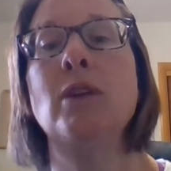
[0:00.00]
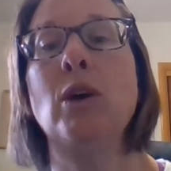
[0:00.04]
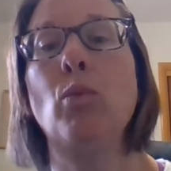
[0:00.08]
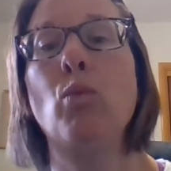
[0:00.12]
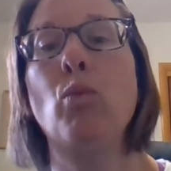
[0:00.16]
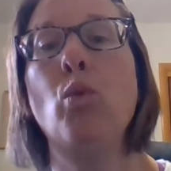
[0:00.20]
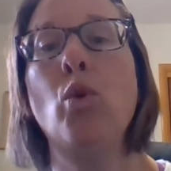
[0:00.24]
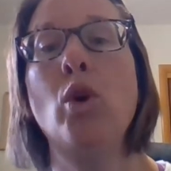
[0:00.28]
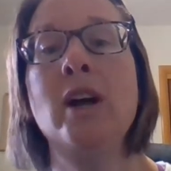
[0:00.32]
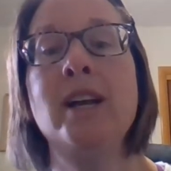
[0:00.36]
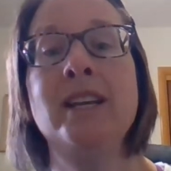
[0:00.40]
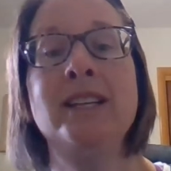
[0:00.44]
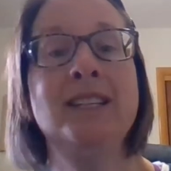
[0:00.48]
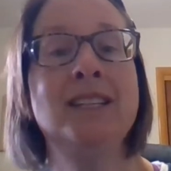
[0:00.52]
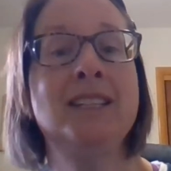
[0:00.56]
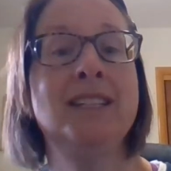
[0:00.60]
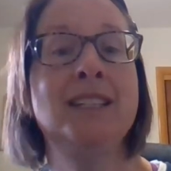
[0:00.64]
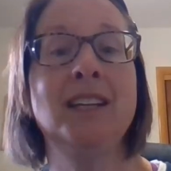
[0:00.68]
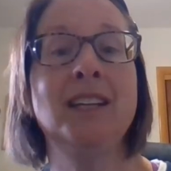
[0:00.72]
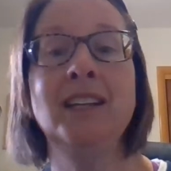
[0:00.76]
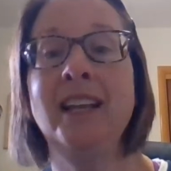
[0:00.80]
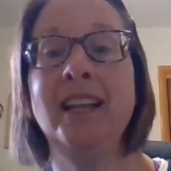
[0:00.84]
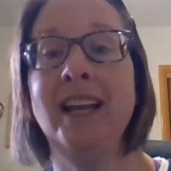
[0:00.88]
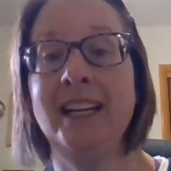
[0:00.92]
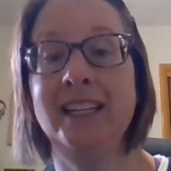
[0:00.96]
one
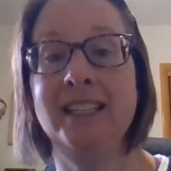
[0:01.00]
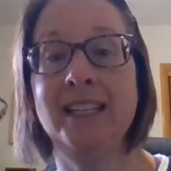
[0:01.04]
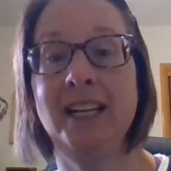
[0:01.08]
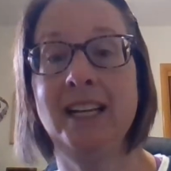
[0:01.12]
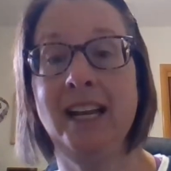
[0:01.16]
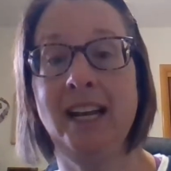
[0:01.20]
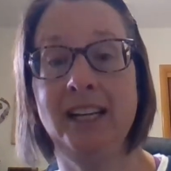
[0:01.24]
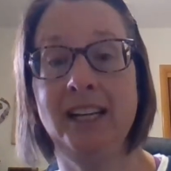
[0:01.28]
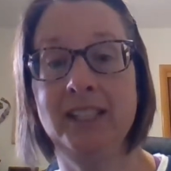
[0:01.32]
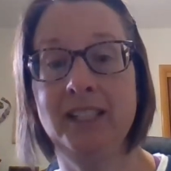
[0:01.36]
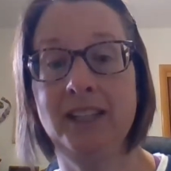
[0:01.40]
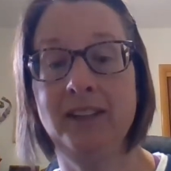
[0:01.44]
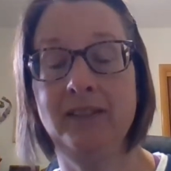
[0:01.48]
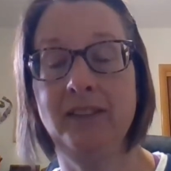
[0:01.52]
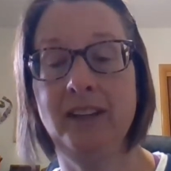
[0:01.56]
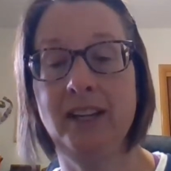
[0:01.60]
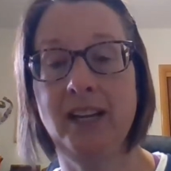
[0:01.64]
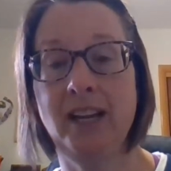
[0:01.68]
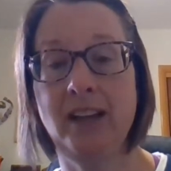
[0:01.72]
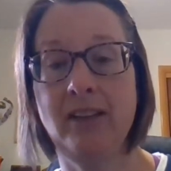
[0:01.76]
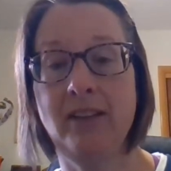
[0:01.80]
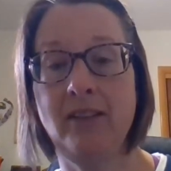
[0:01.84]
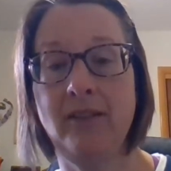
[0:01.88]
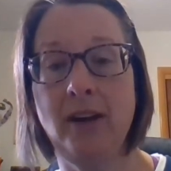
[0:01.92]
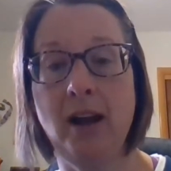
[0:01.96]
selected
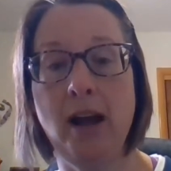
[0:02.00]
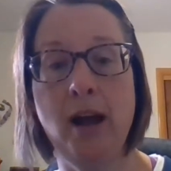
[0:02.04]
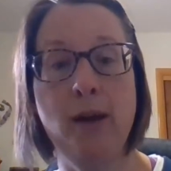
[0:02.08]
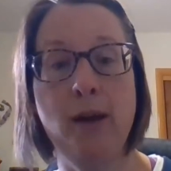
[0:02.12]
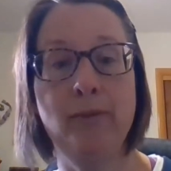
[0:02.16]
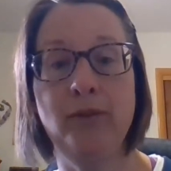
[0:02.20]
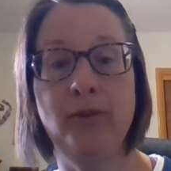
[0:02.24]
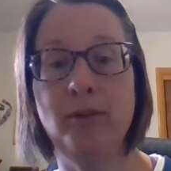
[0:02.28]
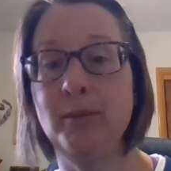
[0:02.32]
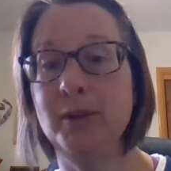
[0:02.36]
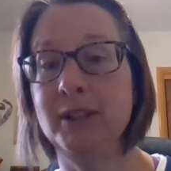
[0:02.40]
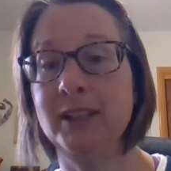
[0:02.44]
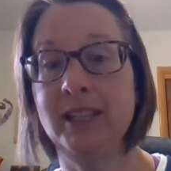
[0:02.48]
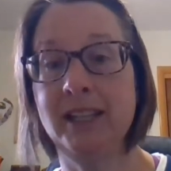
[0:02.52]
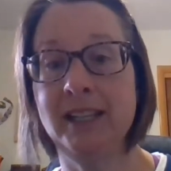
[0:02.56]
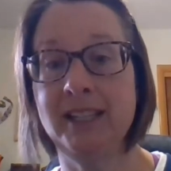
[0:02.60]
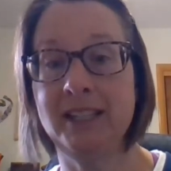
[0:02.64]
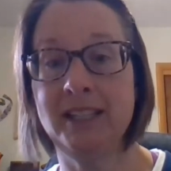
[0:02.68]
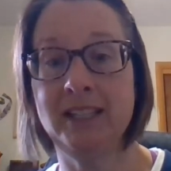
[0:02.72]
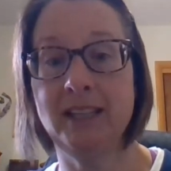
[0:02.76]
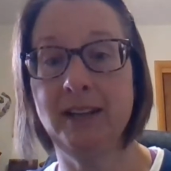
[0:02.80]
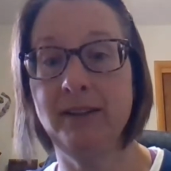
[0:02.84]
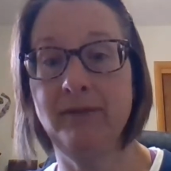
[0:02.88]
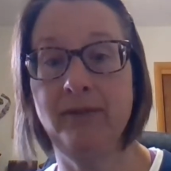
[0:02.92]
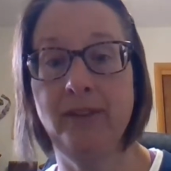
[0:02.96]
activity from a
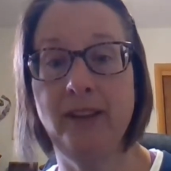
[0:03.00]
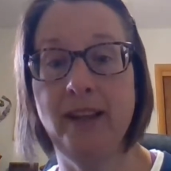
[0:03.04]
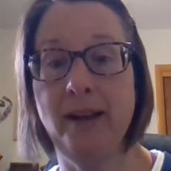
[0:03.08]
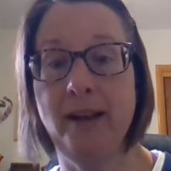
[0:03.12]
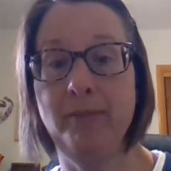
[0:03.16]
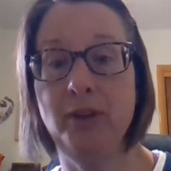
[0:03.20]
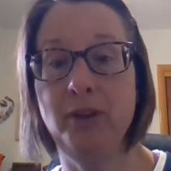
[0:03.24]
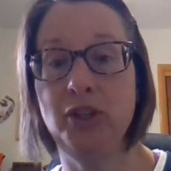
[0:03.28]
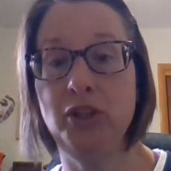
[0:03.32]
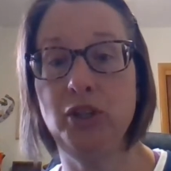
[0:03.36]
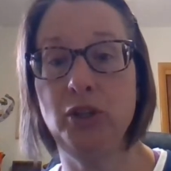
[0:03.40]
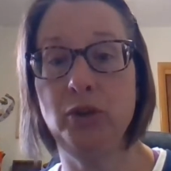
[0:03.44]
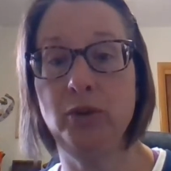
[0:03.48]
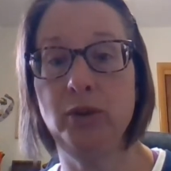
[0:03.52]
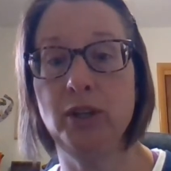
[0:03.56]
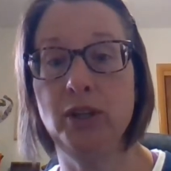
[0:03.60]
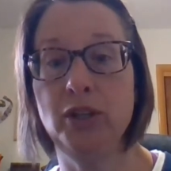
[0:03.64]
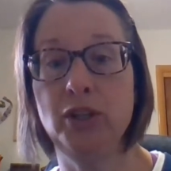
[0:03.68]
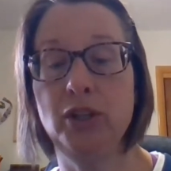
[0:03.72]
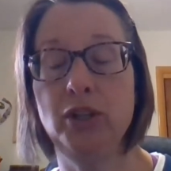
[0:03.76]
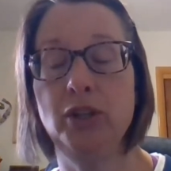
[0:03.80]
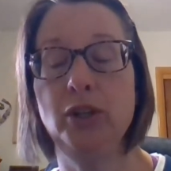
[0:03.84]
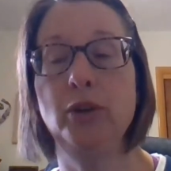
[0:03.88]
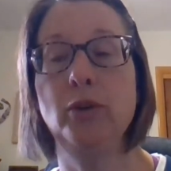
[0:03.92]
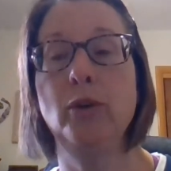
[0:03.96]
list of them that you
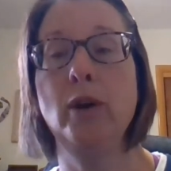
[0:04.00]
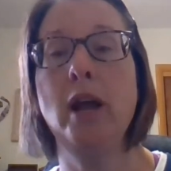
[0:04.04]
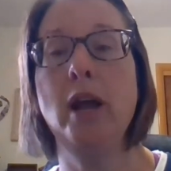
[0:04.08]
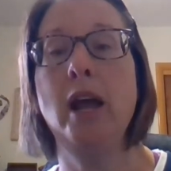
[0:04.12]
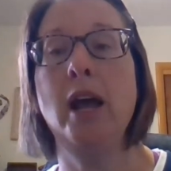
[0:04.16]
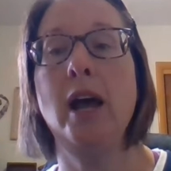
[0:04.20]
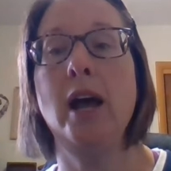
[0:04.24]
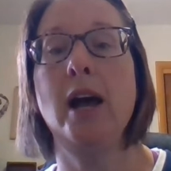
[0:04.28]
can do